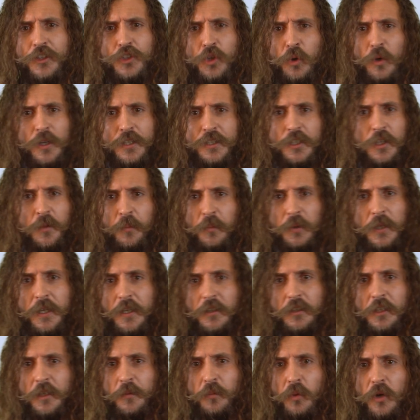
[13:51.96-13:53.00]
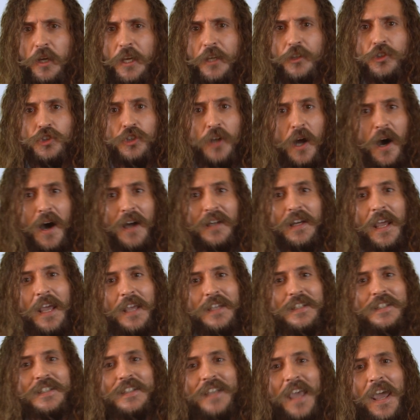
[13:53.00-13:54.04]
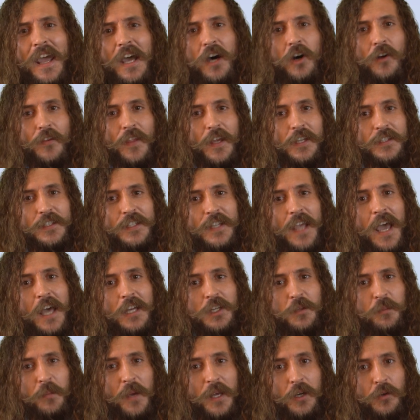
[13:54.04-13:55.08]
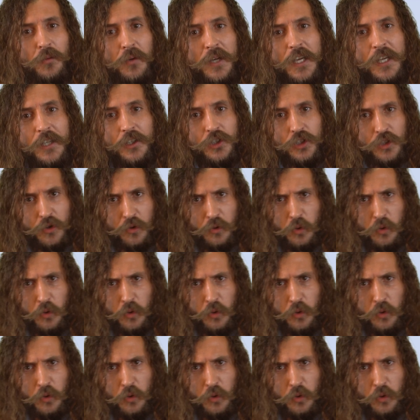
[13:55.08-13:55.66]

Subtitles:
choice completely breached on a scale that's yet been reached